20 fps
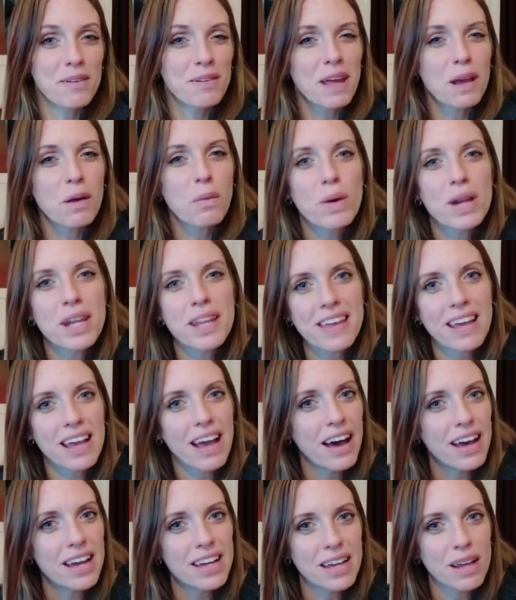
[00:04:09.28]
like, what are they
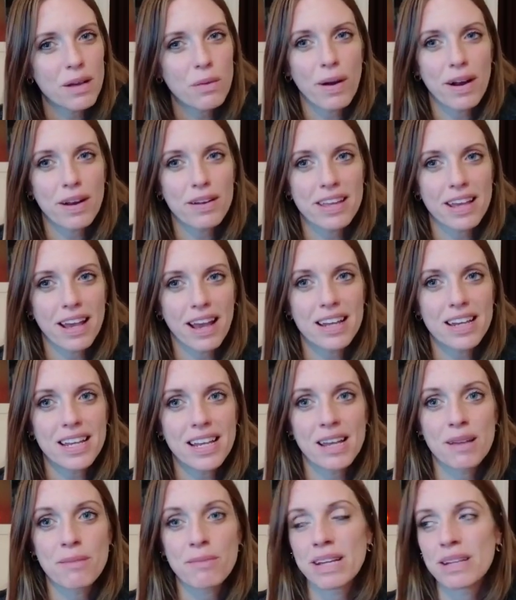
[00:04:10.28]
hiding? Why are they
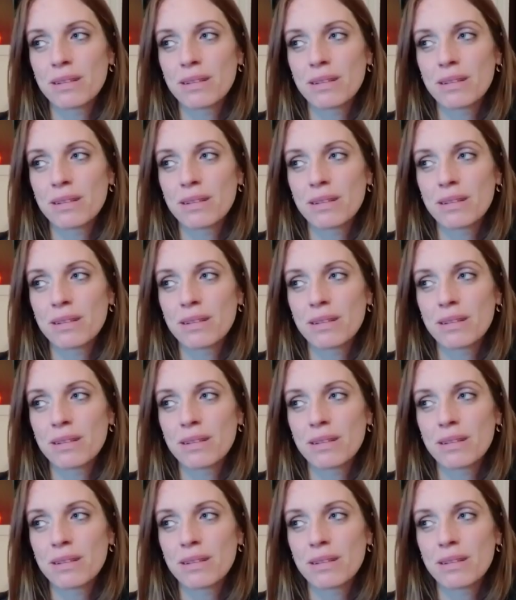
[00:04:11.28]
hiding him?